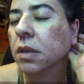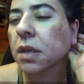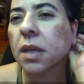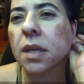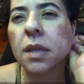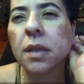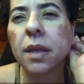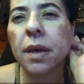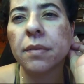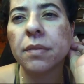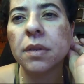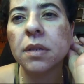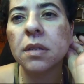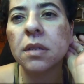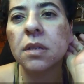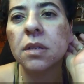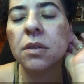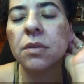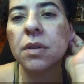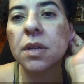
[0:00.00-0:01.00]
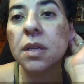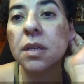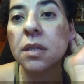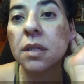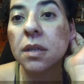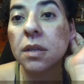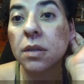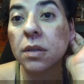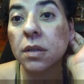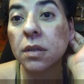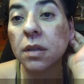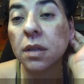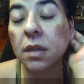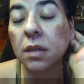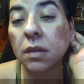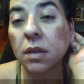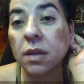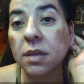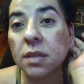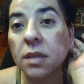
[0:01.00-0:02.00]
11 degrees here
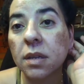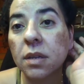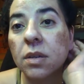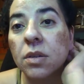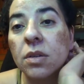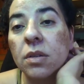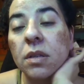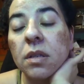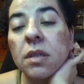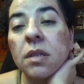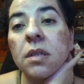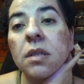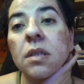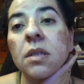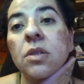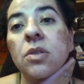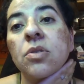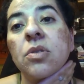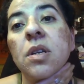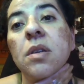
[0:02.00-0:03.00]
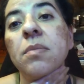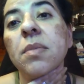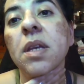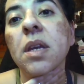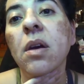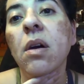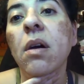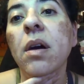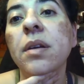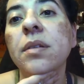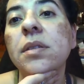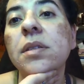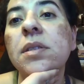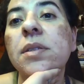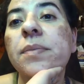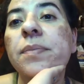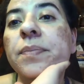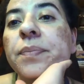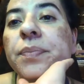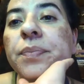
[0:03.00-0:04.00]
in Los Angeles extremely
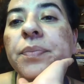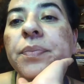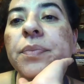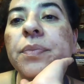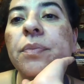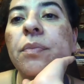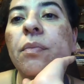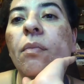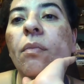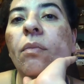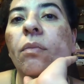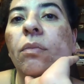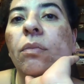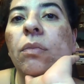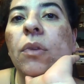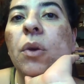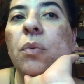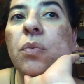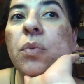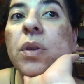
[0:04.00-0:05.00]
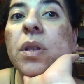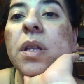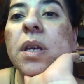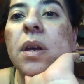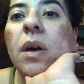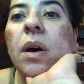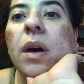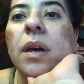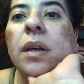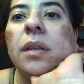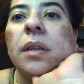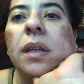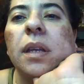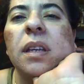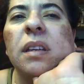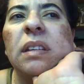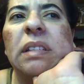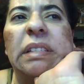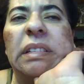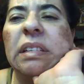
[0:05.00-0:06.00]
hot really hot
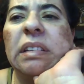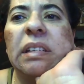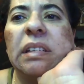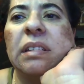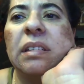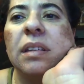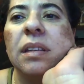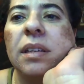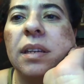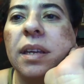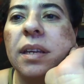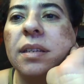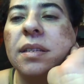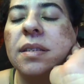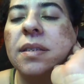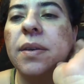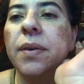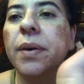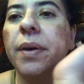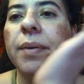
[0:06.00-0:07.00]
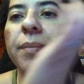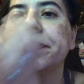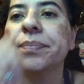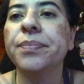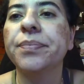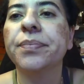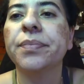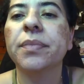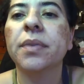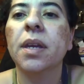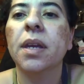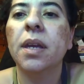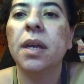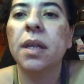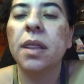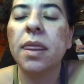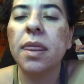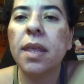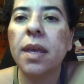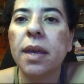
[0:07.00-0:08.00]
like ugh nasty hot
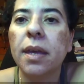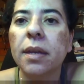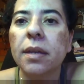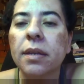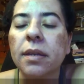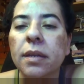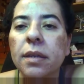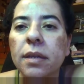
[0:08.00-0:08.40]
and then